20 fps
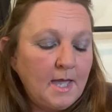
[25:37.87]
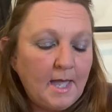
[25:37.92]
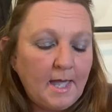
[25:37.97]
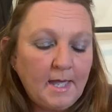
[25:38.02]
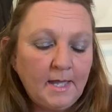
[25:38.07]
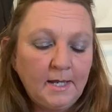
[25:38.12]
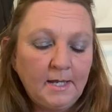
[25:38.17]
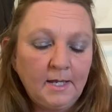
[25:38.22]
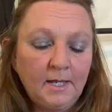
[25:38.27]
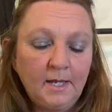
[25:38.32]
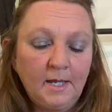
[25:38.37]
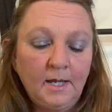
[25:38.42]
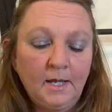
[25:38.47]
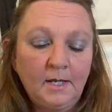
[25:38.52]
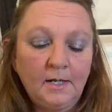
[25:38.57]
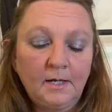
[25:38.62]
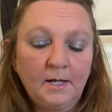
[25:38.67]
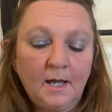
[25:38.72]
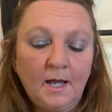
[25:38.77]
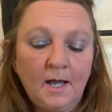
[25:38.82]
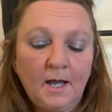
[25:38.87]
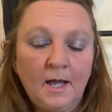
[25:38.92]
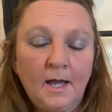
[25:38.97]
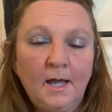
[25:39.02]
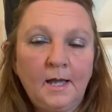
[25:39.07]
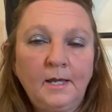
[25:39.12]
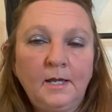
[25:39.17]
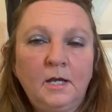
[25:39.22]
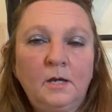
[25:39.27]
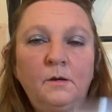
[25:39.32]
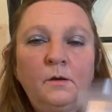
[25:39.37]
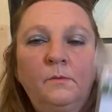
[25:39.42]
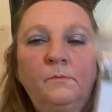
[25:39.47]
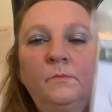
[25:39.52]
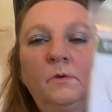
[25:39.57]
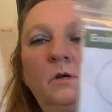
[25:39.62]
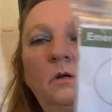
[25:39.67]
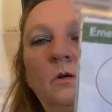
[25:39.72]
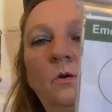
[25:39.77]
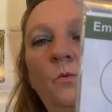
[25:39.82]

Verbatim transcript: And I am